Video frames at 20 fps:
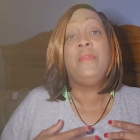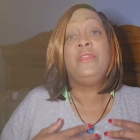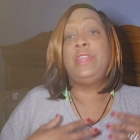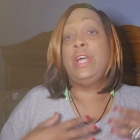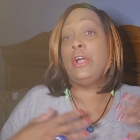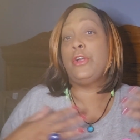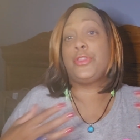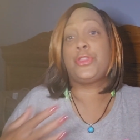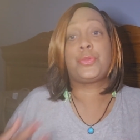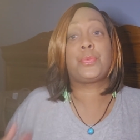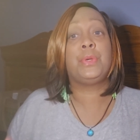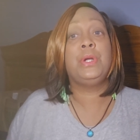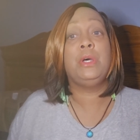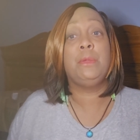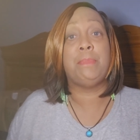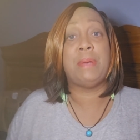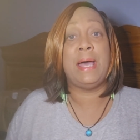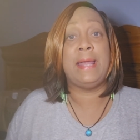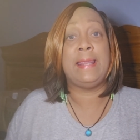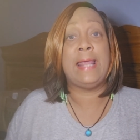They're
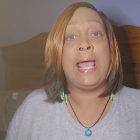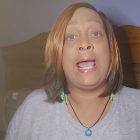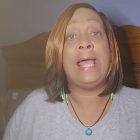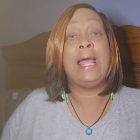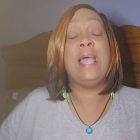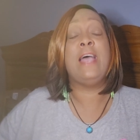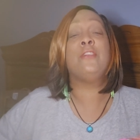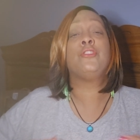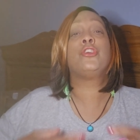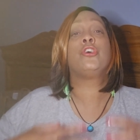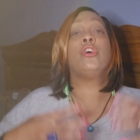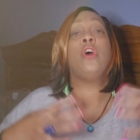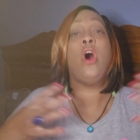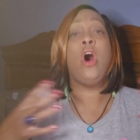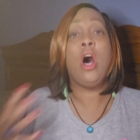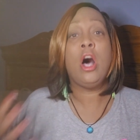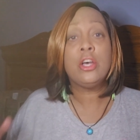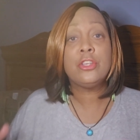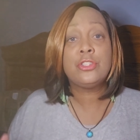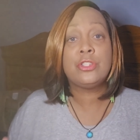thrilled by that. And they're
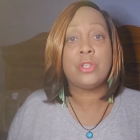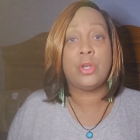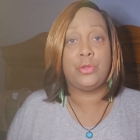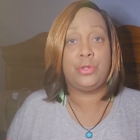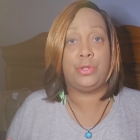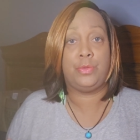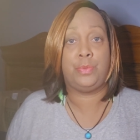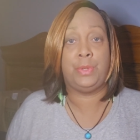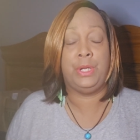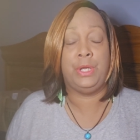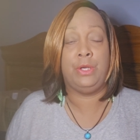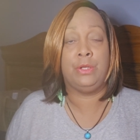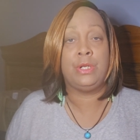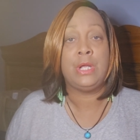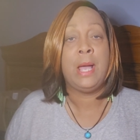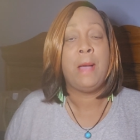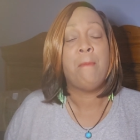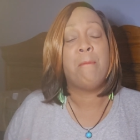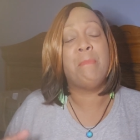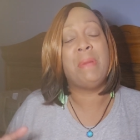also thrilled
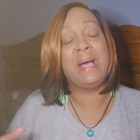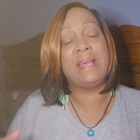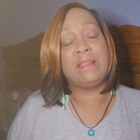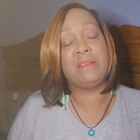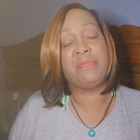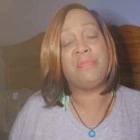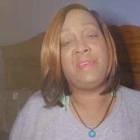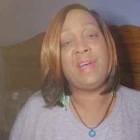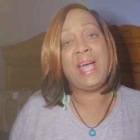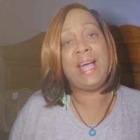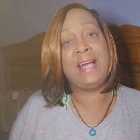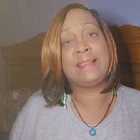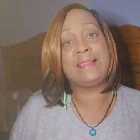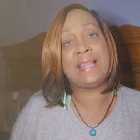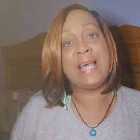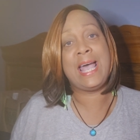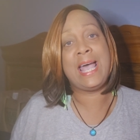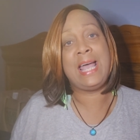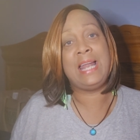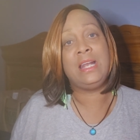by the
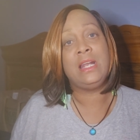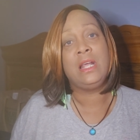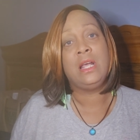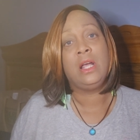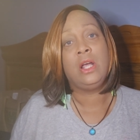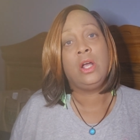fact that